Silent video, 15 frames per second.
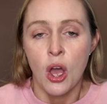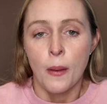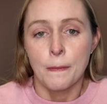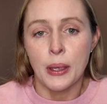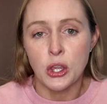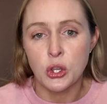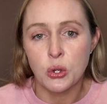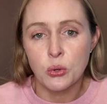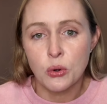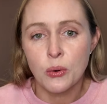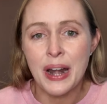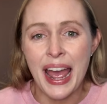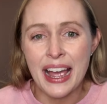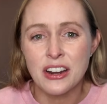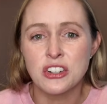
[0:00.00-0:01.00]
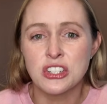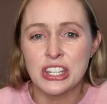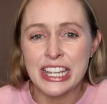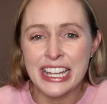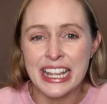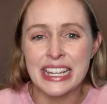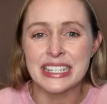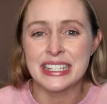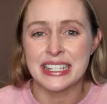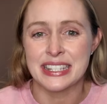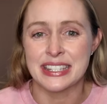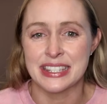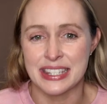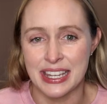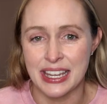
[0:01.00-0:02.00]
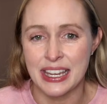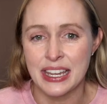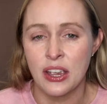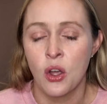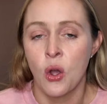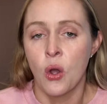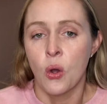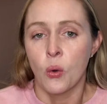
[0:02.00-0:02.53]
but you don't actually get to see